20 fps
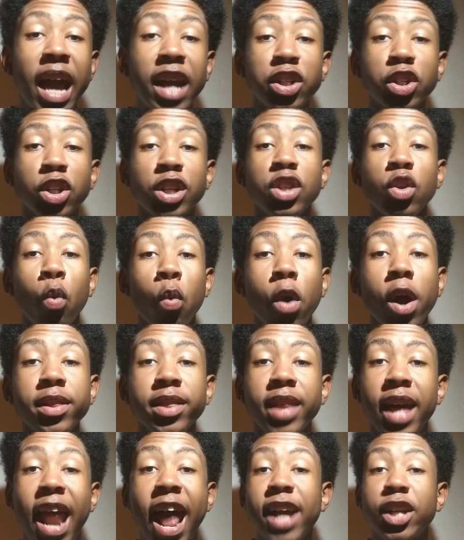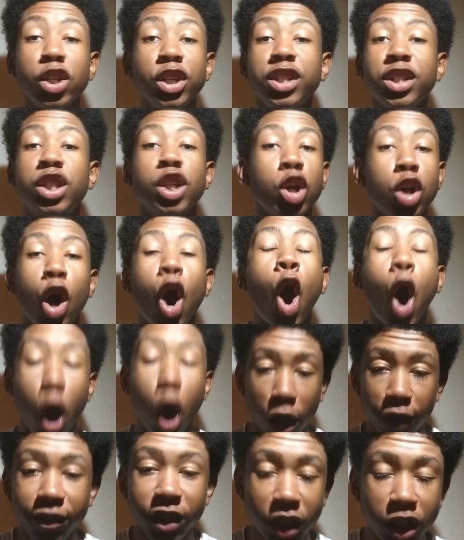actually the one that actually took
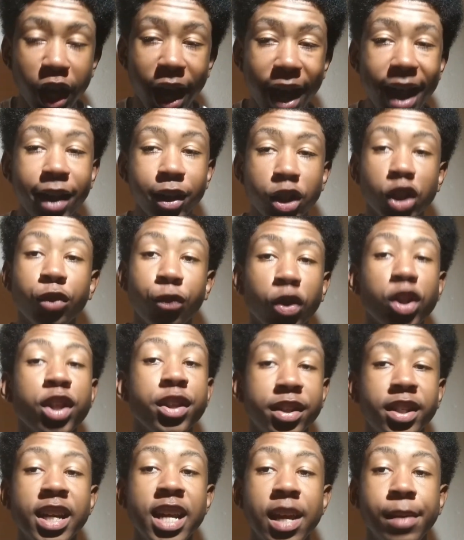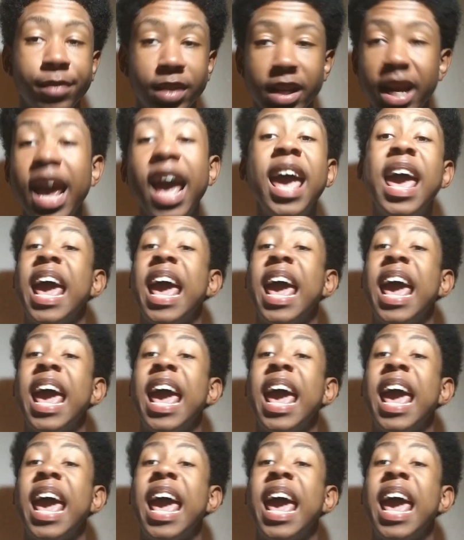all of the challenges for the teams.